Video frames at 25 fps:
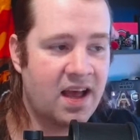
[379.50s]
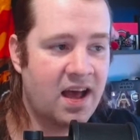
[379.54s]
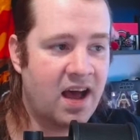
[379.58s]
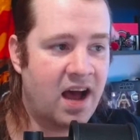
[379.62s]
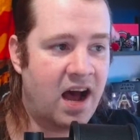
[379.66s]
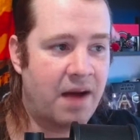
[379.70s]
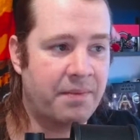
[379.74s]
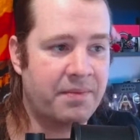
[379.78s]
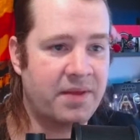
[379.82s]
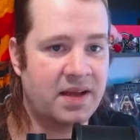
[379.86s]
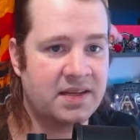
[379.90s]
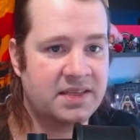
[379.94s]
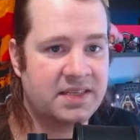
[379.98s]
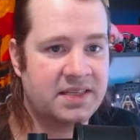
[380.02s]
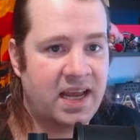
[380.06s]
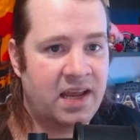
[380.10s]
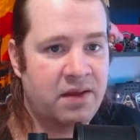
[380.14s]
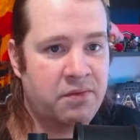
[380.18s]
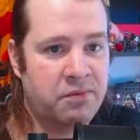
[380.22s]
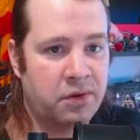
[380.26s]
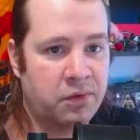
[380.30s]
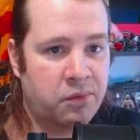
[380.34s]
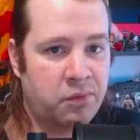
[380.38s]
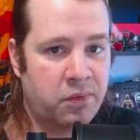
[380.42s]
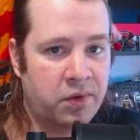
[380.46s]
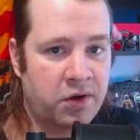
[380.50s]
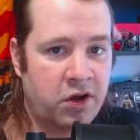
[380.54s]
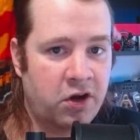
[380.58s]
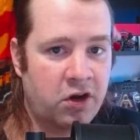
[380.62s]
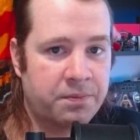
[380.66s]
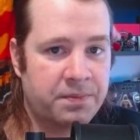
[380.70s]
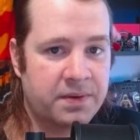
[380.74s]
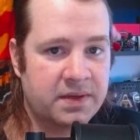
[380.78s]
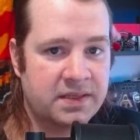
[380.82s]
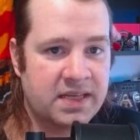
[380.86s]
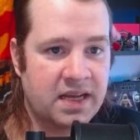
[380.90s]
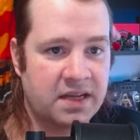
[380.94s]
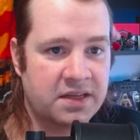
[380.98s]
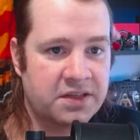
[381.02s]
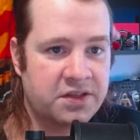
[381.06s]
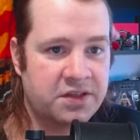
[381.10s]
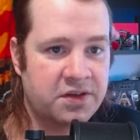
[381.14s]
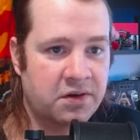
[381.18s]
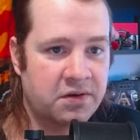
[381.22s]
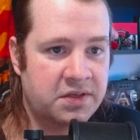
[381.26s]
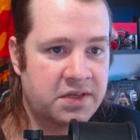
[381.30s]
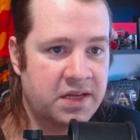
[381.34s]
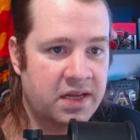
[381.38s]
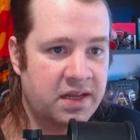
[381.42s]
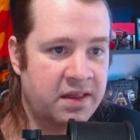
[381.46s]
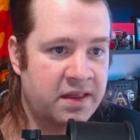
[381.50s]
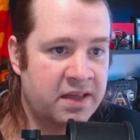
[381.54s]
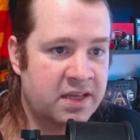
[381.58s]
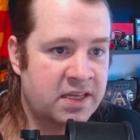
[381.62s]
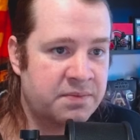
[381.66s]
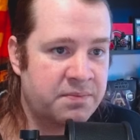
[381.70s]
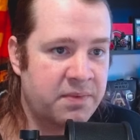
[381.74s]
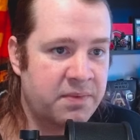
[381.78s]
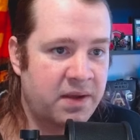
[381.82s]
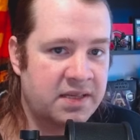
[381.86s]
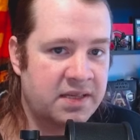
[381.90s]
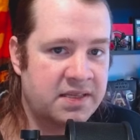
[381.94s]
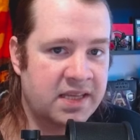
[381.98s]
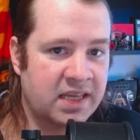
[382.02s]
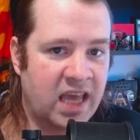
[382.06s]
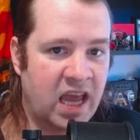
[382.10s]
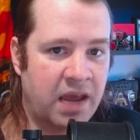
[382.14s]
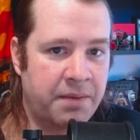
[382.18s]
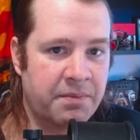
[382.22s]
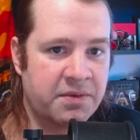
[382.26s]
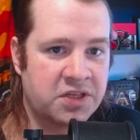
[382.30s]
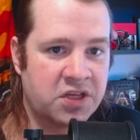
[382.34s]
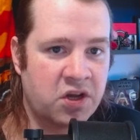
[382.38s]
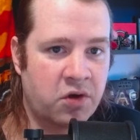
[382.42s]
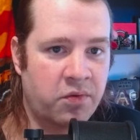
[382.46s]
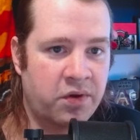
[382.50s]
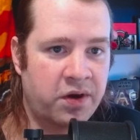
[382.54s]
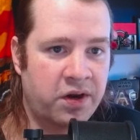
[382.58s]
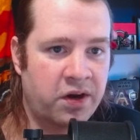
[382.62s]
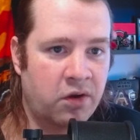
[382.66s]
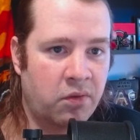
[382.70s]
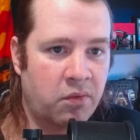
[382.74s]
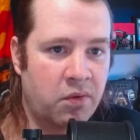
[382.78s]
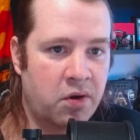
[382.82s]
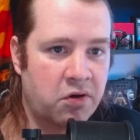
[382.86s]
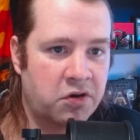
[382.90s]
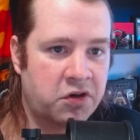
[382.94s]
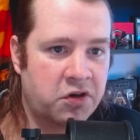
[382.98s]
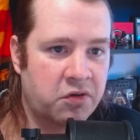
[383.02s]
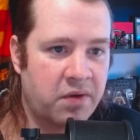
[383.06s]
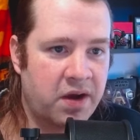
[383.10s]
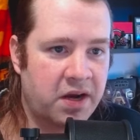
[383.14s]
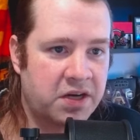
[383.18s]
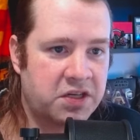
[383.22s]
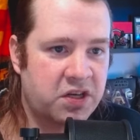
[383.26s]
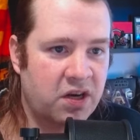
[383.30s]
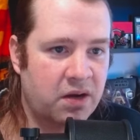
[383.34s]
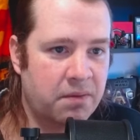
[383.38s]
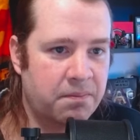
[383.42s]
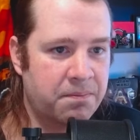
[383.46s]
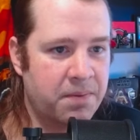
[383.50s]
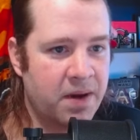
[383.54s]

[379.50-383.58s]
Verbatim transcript: I'm not saying with 100% certainty this means the game is going in a woke direction,